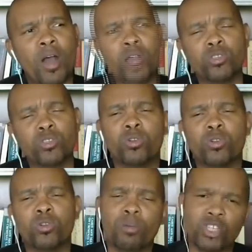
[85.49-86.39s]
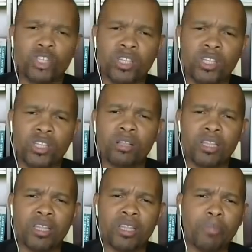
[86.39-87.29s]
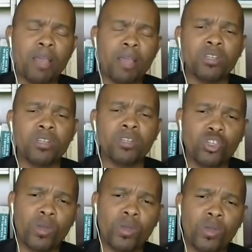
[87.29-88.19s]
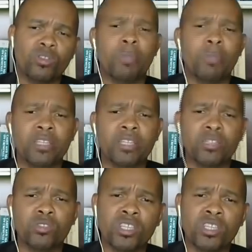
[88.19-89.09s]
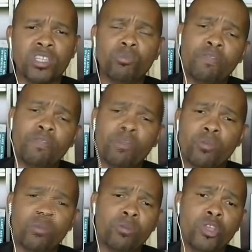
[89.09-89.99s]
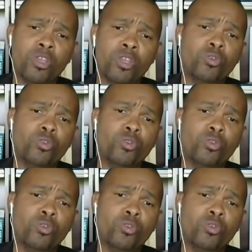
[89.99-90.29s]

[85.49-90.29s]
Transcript: you know, I also got to appreciate a little bit that perhaps it actually was not a bad idea to say to him, okay, fine, well,